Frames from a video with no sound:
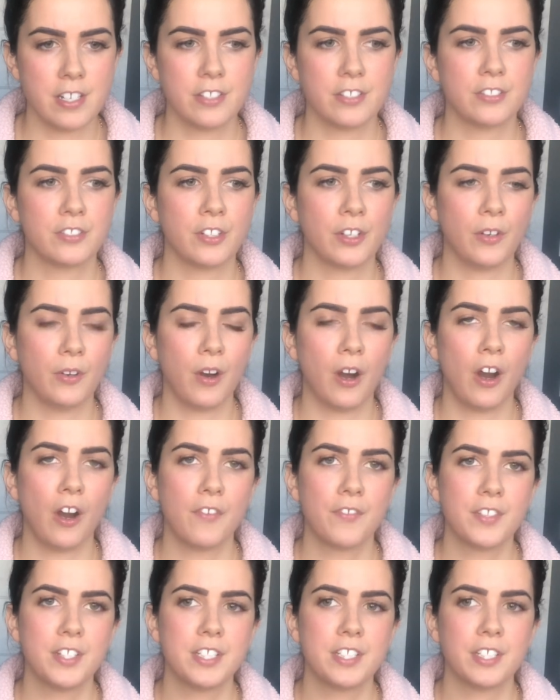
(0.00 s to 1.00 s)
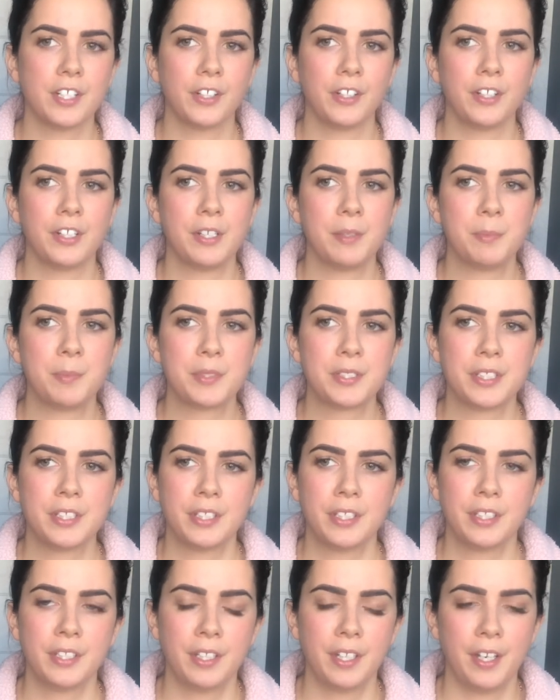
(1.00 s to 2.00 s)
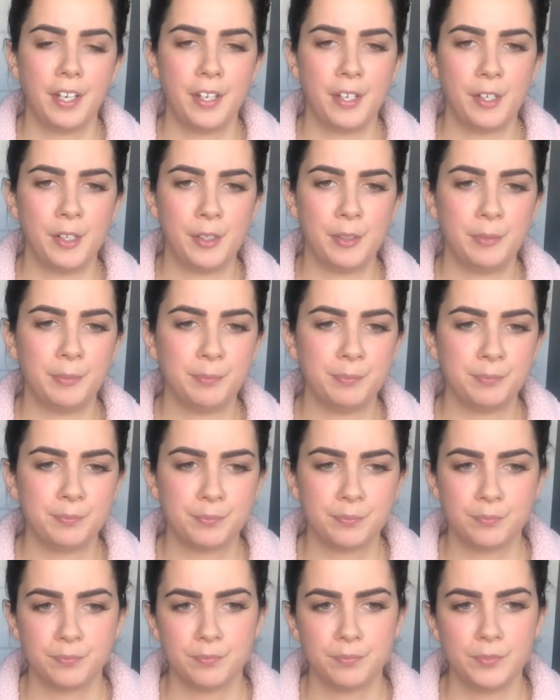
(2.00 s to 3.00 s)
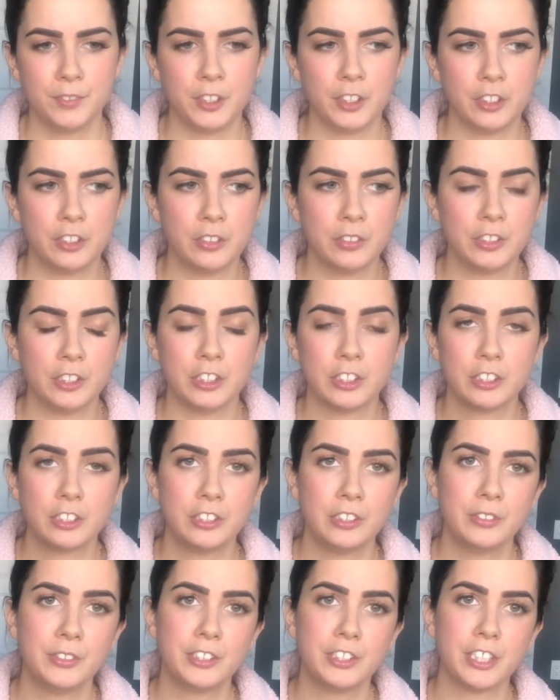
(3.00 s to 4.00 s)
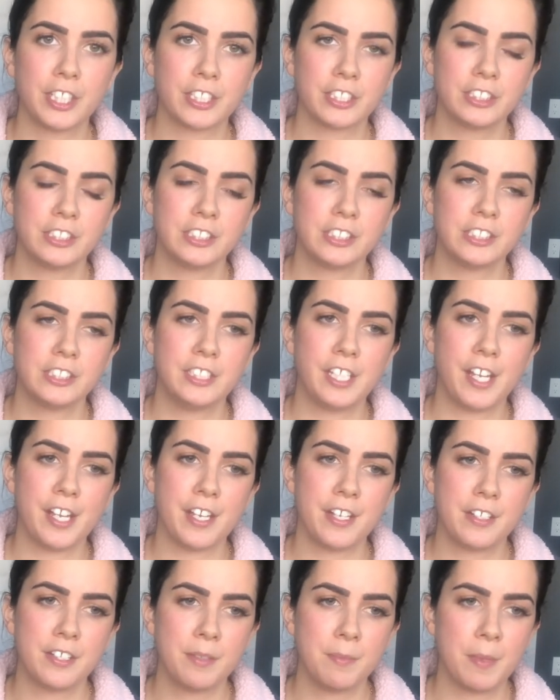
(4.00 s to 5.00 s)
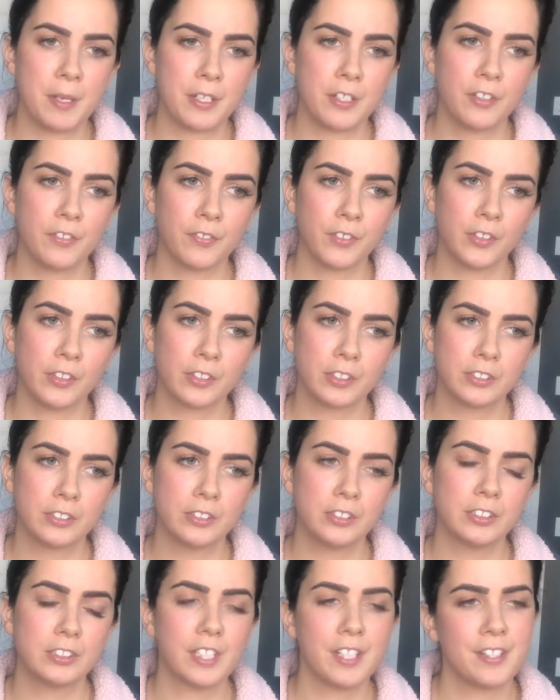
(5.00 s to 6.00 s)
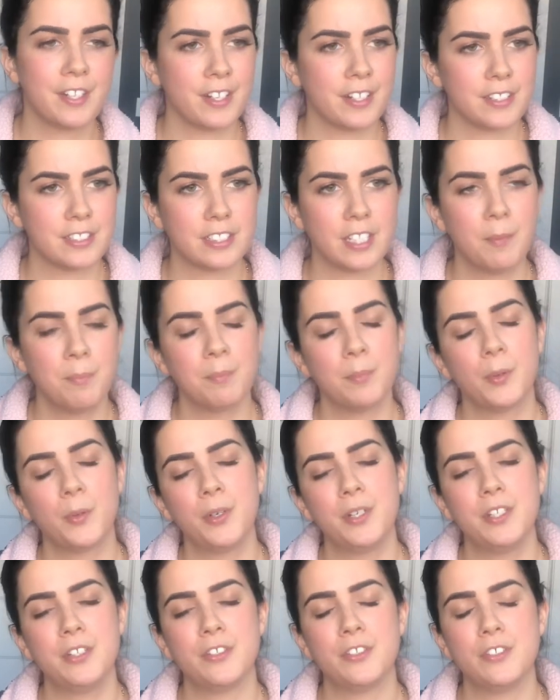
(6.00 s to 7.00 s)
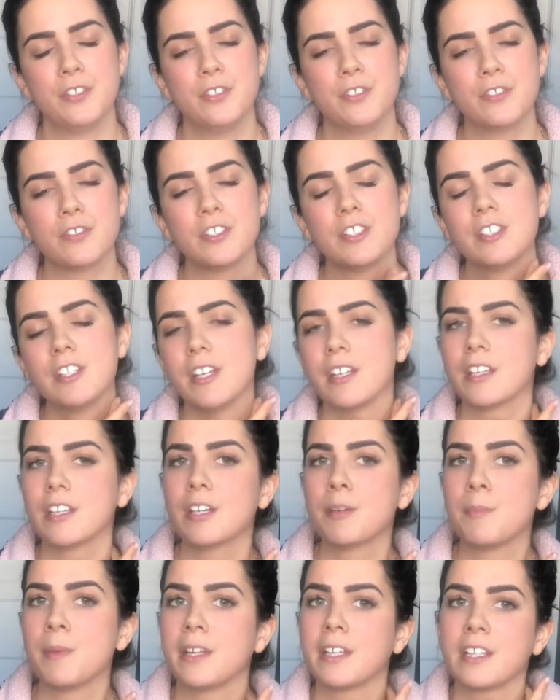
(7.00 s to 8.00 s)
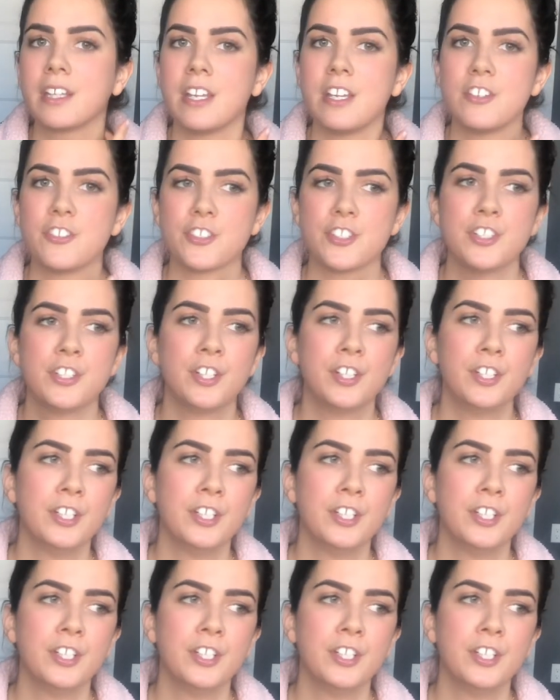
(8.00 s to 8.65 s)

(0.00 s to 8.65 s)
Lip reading: So oftentimes you're doing your 2 injections a day to make your follicles, and then at some point you're usually taking a medication